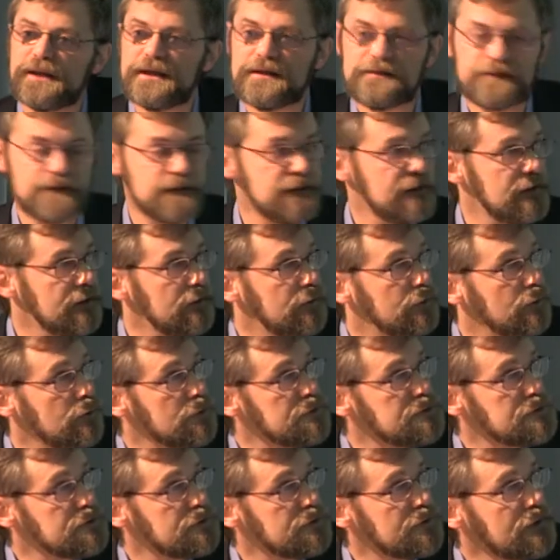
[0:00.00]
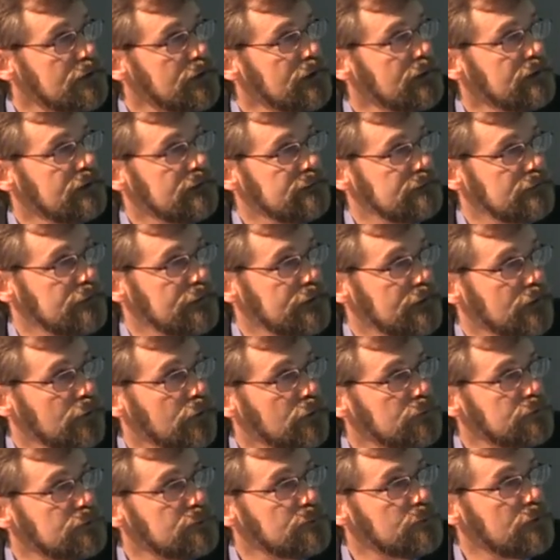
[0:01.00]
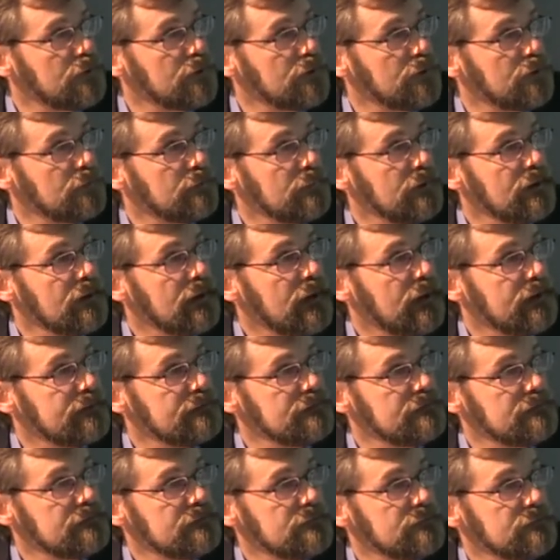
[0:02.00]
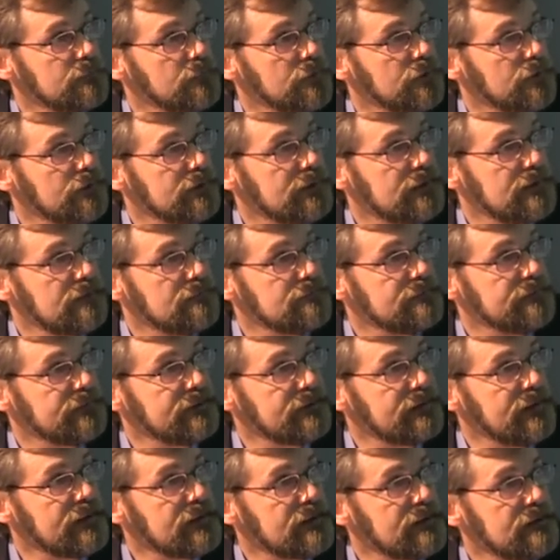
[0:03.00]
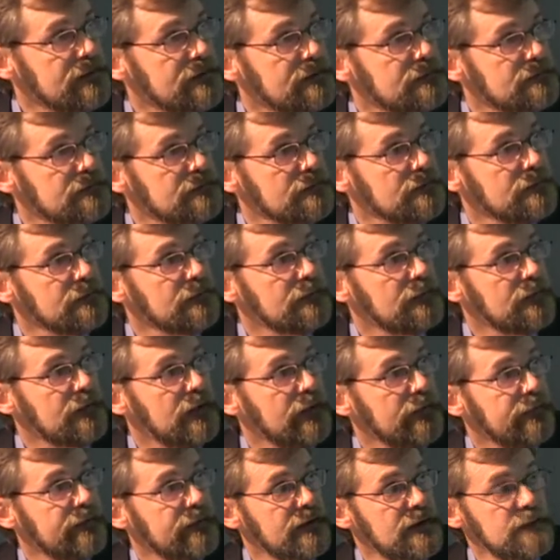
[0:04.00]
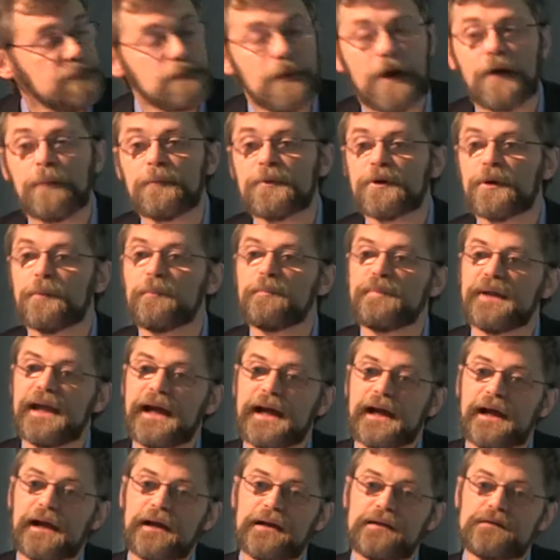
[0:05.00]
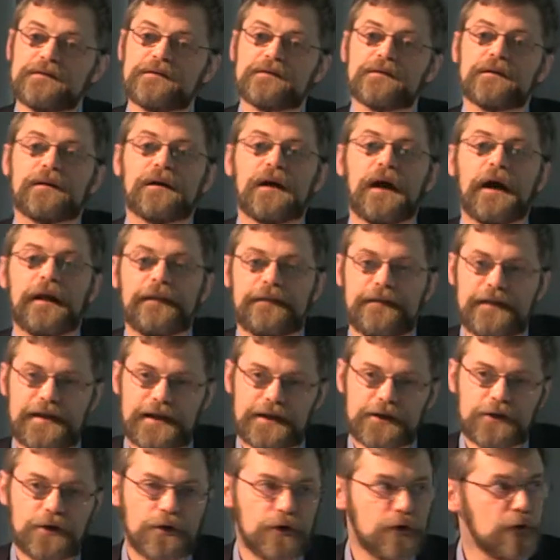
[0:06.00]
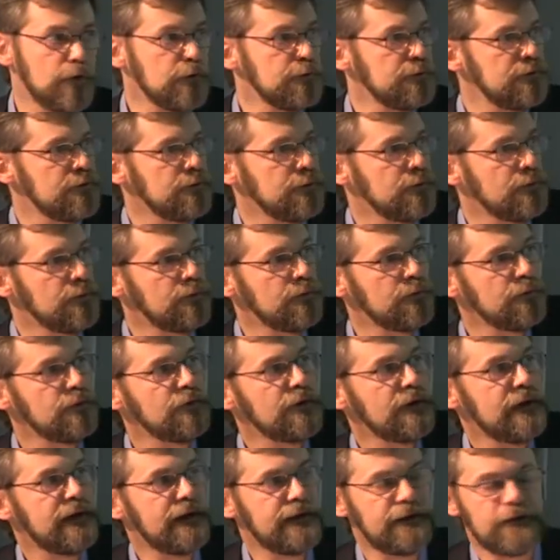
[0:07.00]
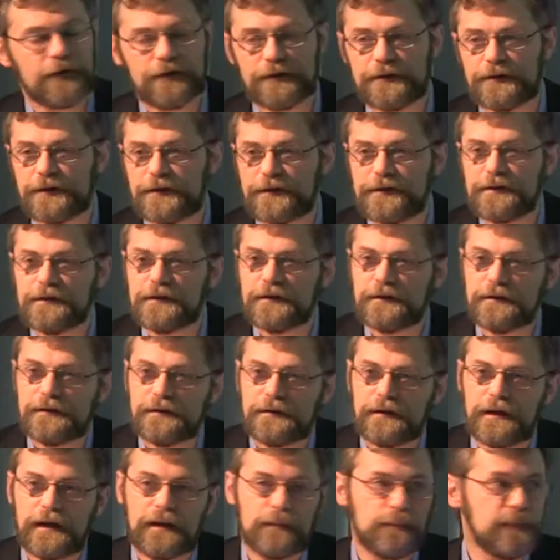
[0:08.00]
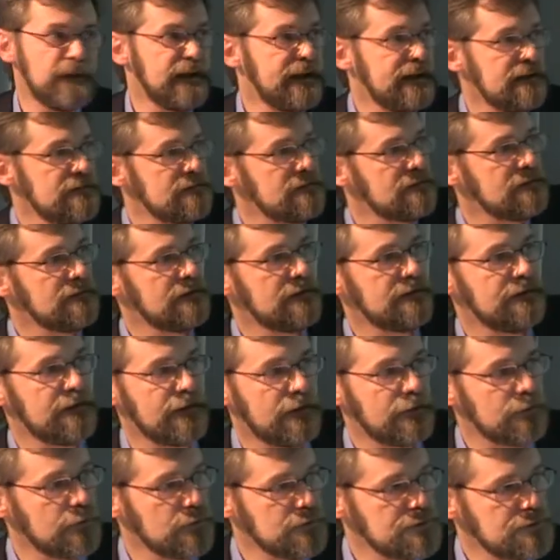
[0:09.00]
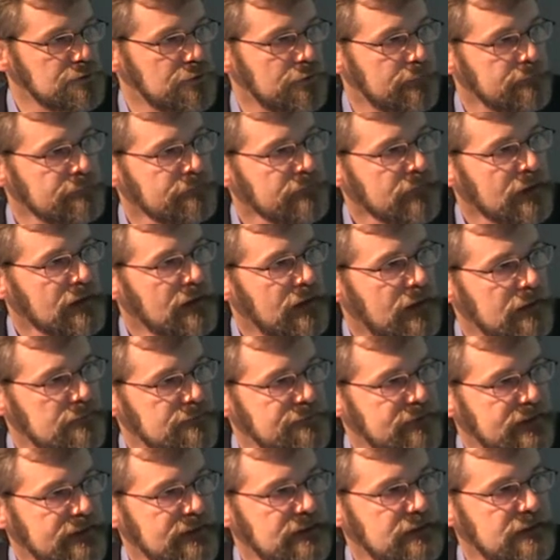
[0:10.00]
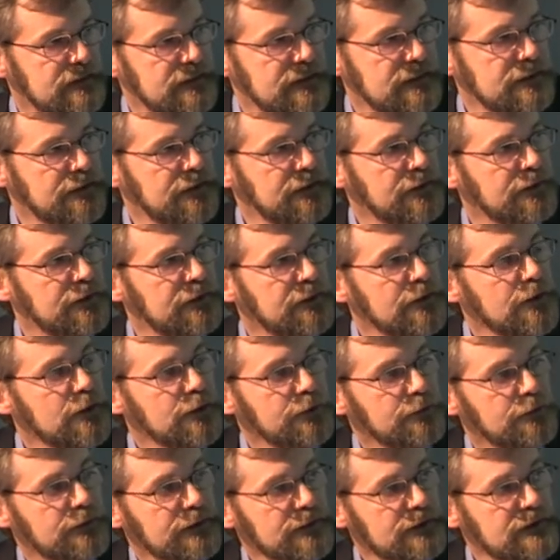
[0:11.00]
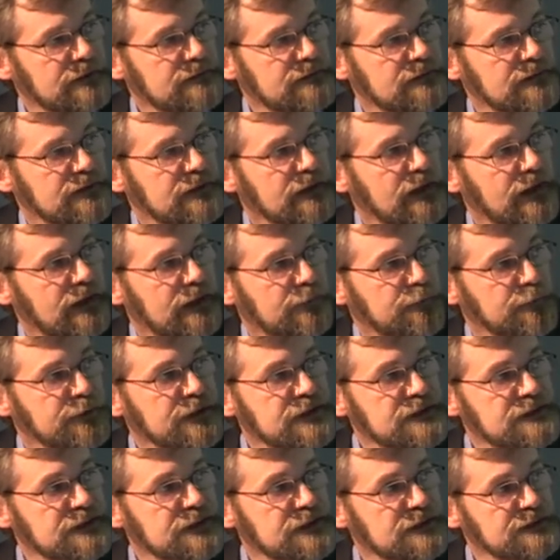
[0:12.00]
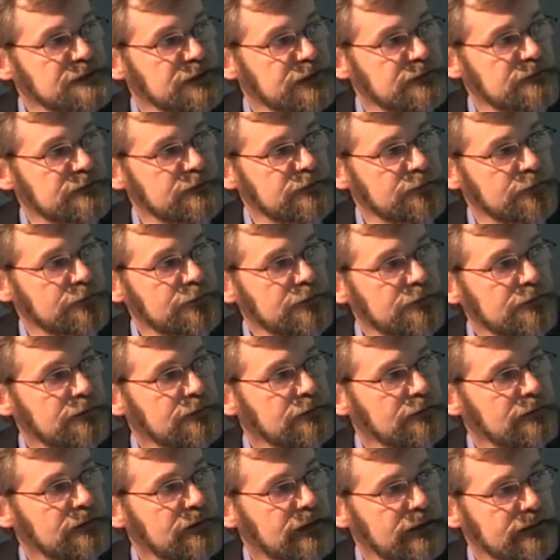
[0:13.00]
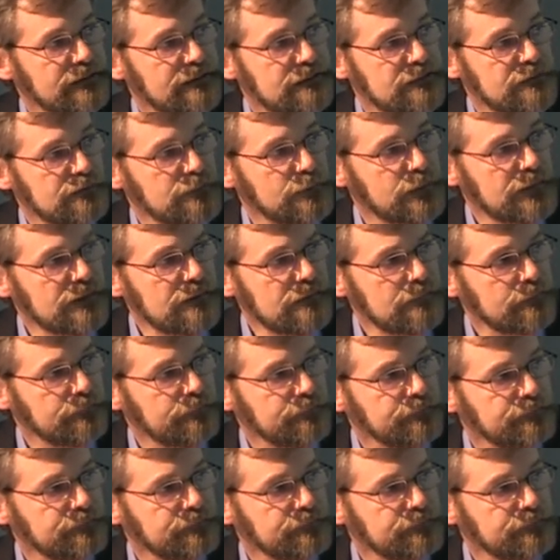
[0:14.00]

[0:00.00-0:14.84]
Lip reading: place in the enclosure. He's gonna go to mom, and this is what the infant does, and then mom complies, and they go to another place in the enclosure. And finally here, you're gonna see a reaching gesture like this one.